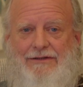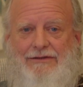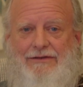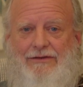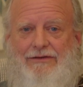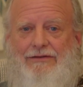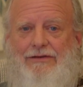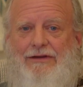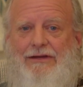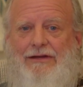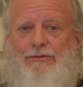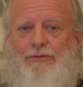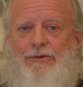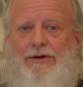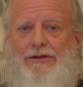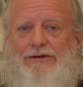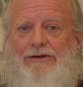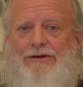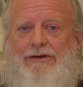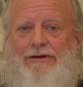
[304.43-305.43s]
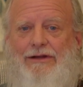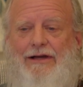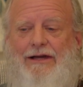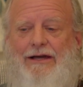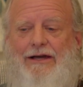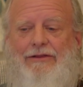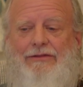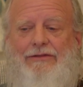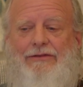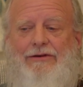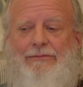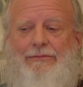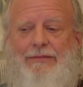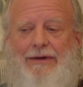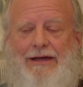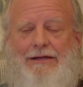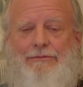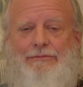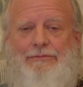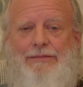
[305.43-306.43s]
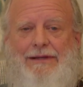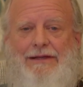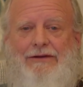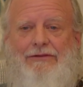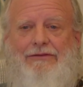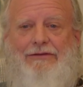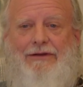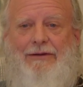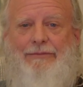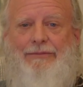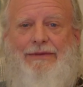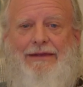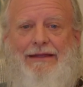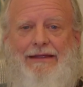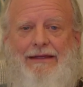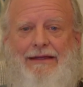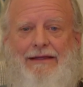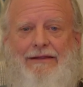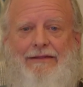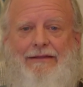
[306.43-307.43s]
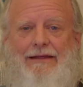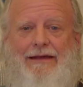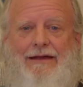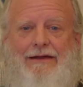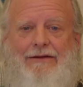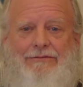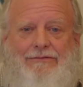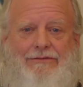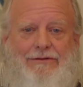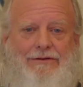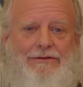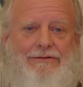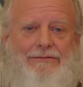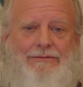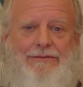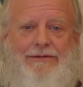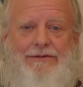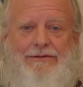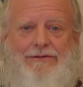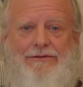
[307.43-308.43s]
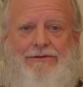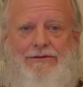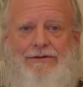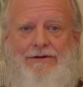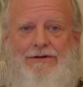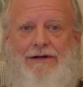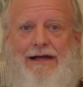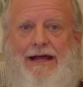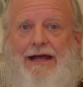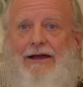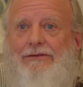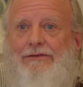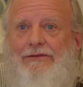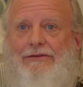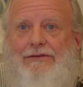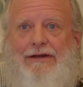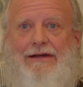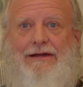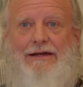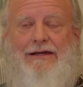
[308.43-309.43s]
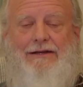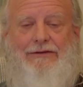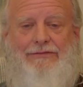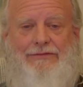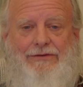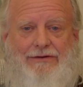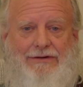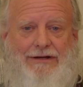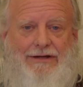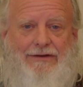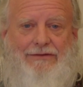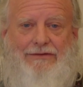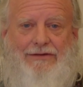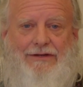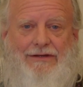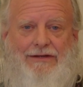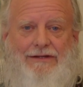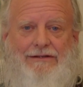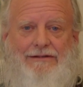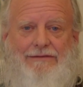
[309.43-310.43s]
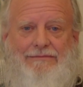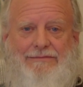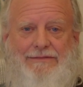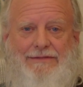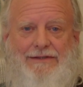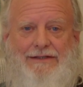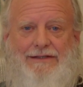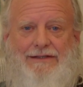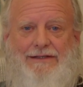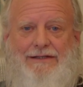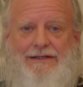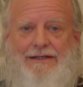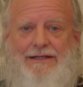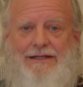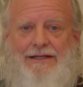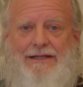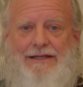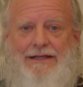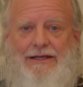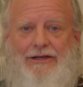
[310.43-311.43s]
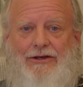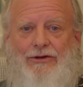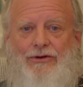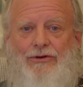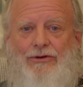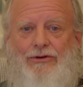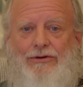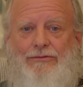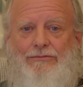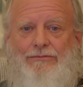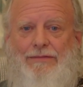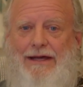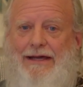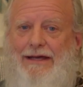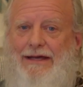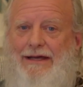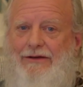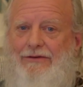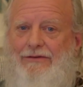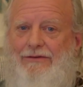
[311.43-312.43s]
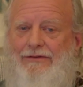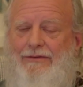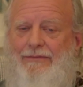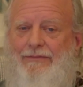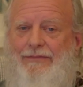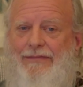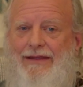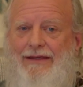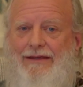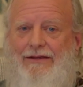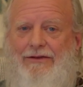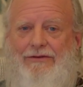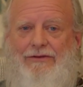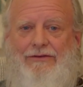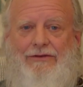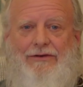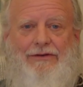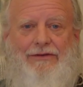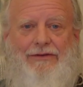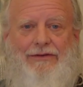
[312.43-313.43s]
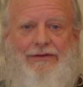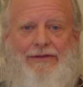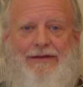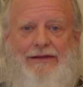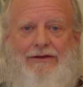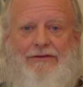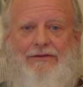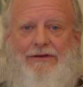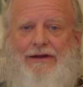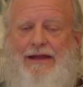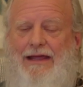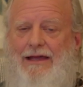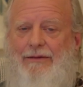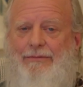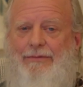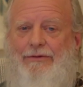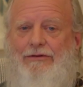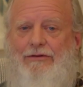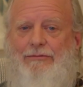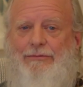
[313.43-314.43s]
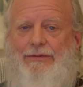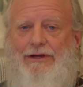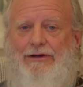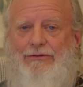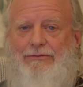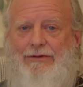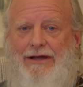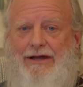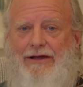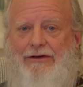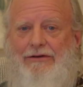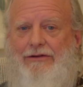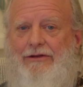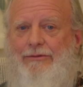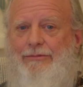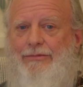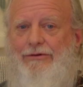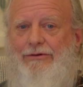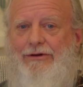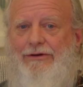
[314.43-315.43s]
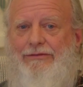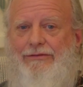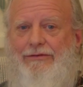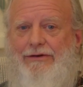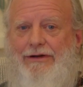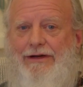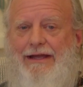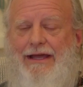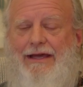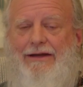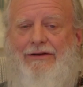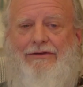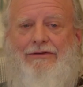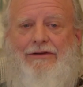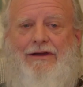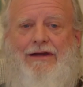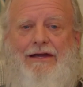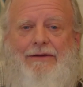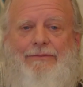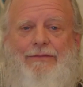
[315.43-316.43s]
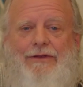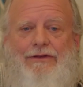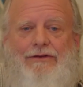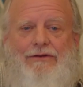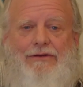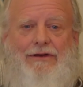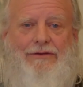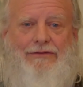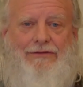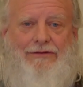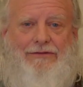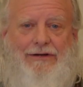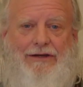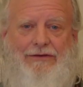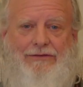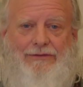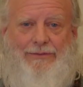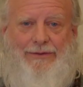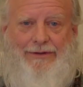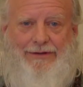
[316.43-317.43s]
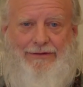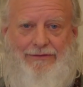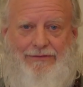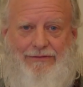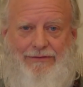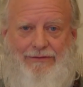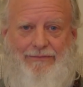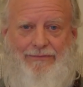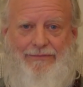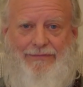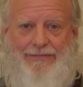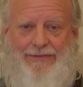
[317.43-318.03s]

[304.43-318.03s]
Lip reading: to see whether or not there might be something in that room or outside, if you're outside, that could match certain things that happen to be around in the periphery at a time that you got stressed once.